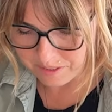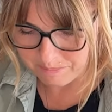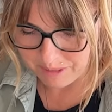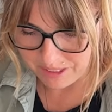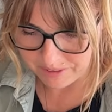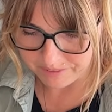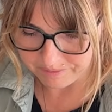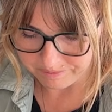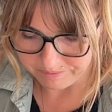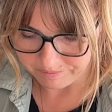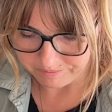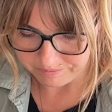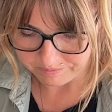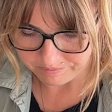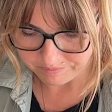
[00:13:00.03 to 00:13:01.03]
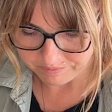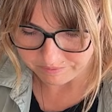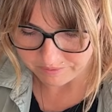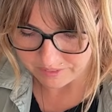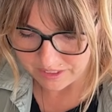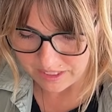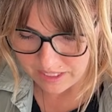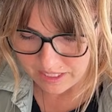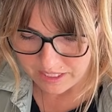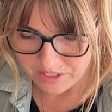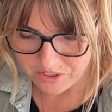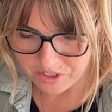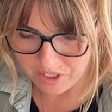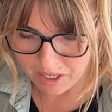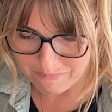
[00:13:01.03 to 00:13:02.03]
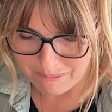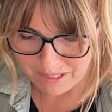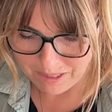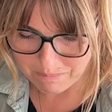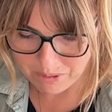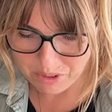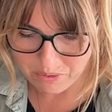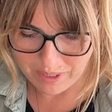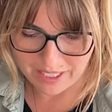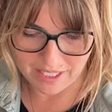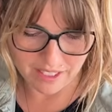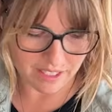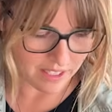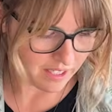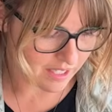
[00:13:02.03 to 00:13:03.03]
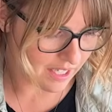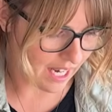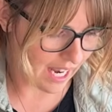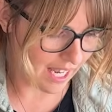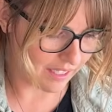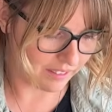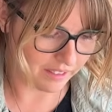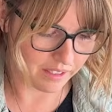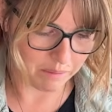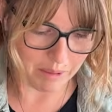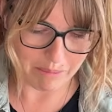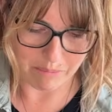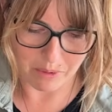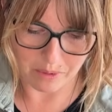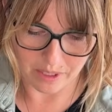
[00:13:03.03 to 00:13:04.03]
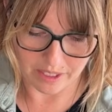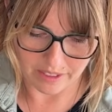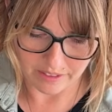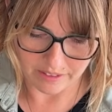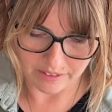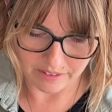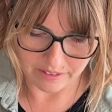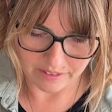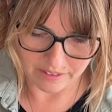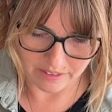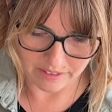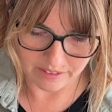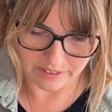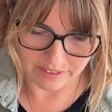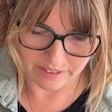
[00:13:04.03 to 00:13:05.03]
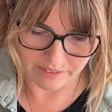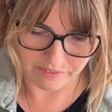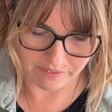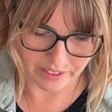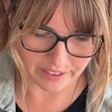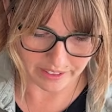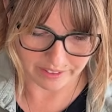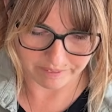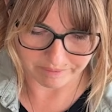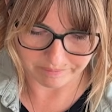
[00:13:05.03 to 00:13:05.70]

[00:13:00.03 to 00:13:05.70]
middle, stopping in between to add a little bit more filling.